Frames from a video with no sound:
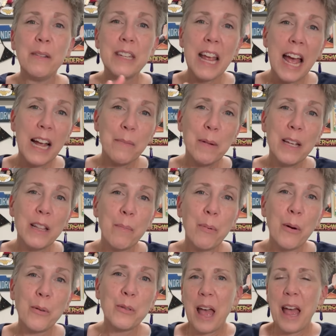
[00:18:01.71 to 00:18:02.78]
Tag me in the
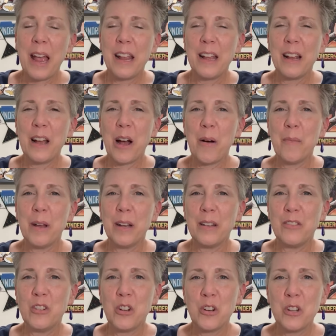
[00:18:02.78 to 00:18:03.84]
post. I can come and
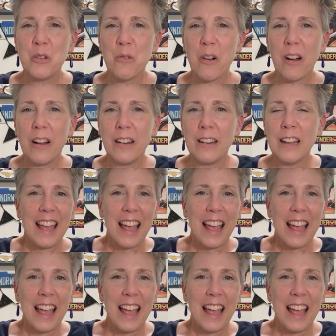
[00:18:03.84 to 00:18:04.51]
cheer you on.